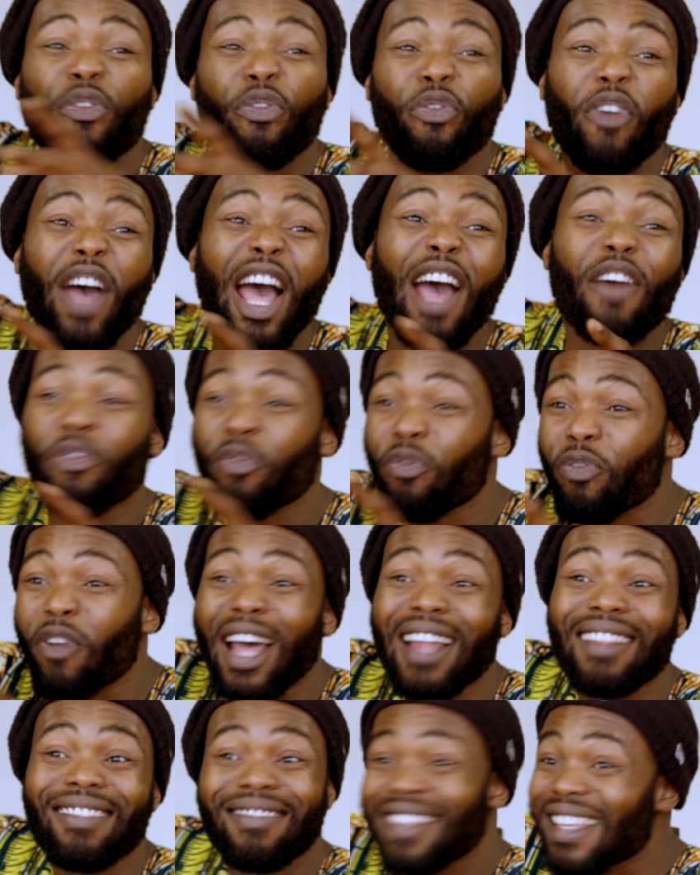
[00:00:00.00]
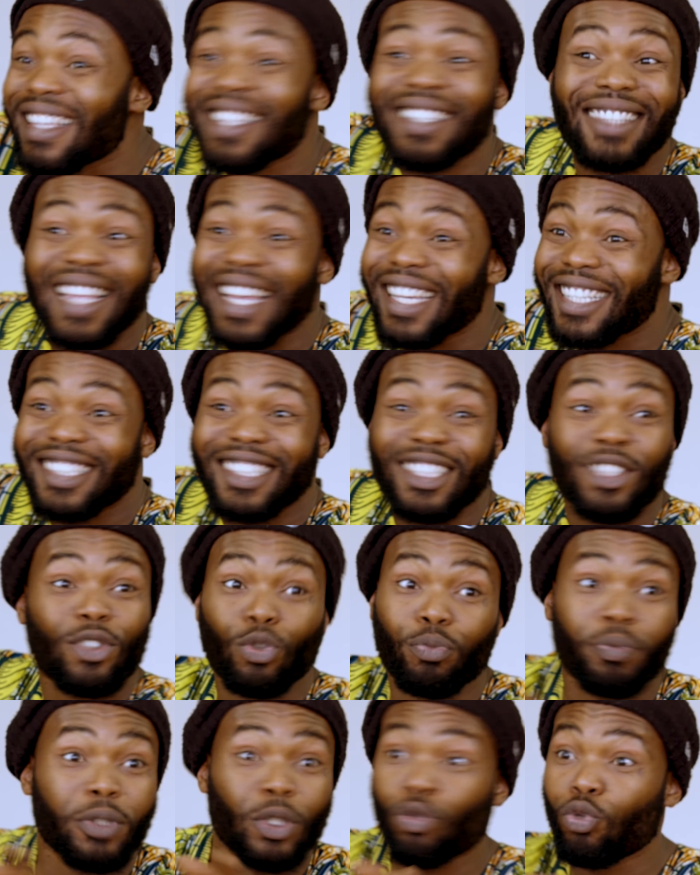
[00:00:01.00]
far, far distance
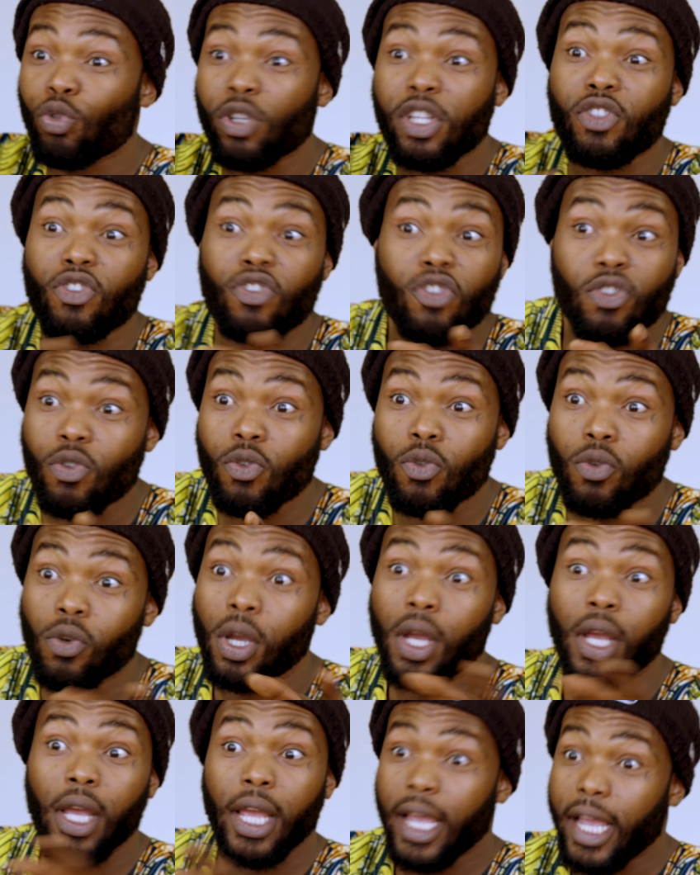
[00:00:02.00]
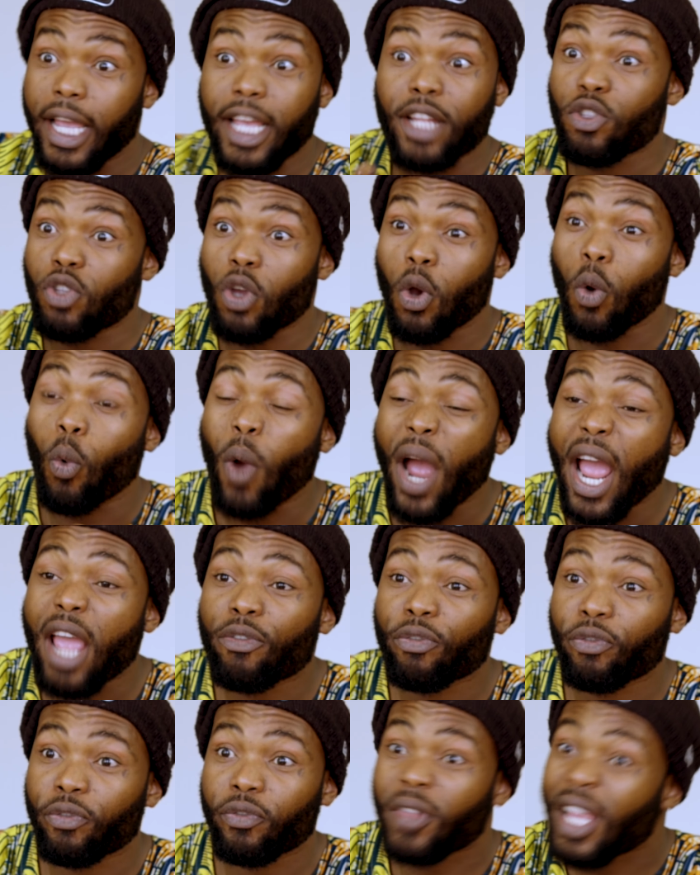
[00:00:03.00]
between you and your
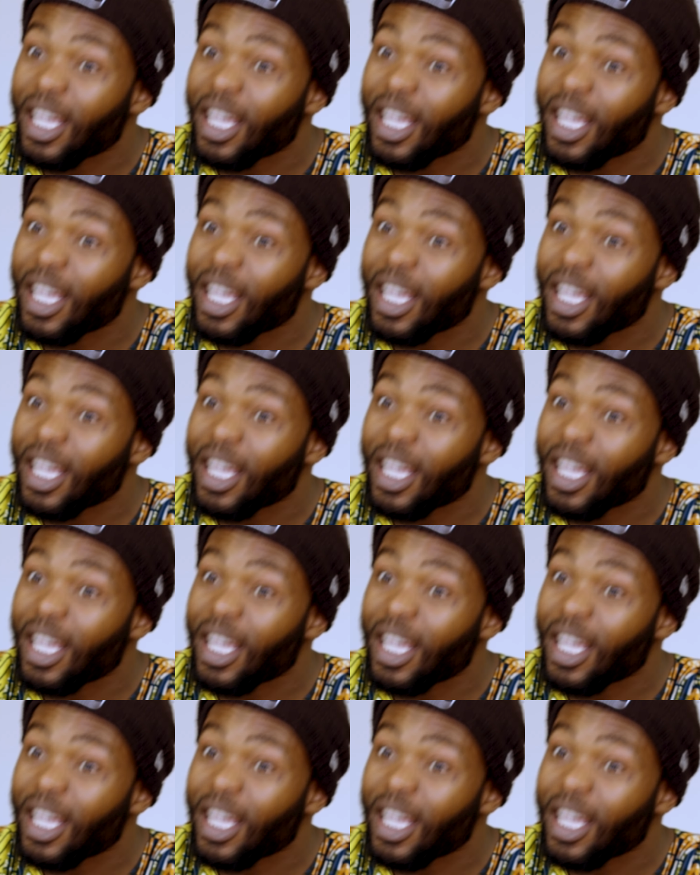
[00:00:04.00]
wife.